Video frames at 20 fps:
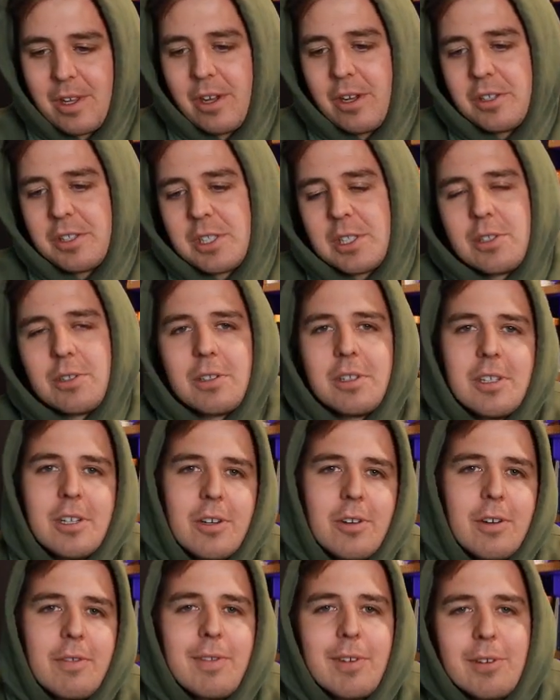Also, you
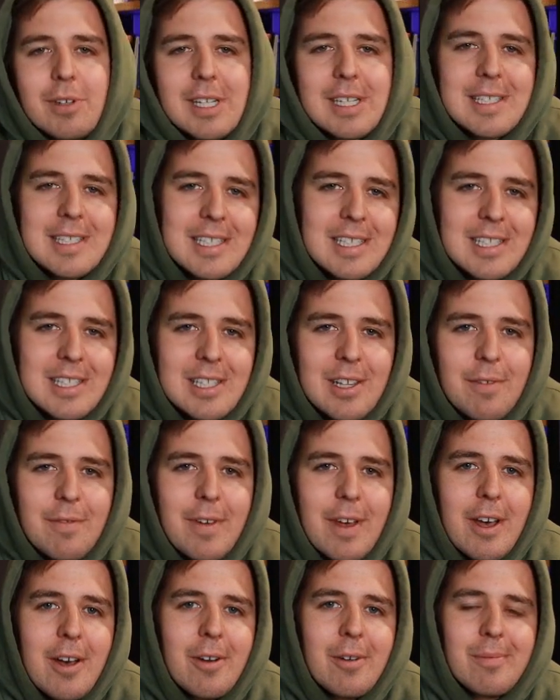know, if you're testing
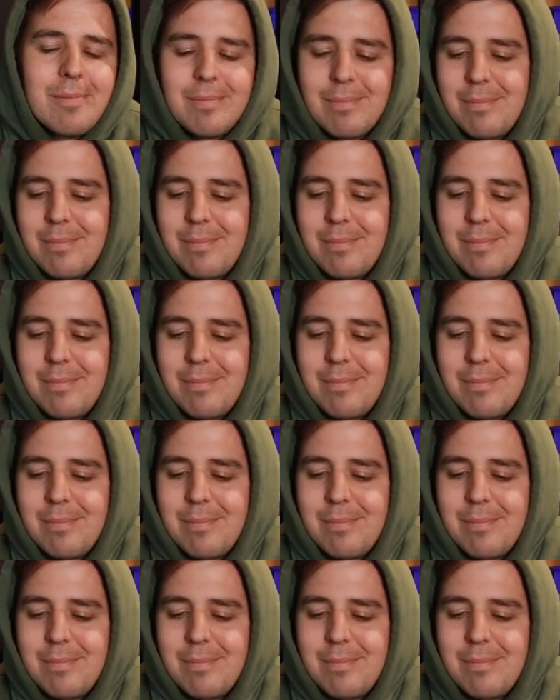stuff out,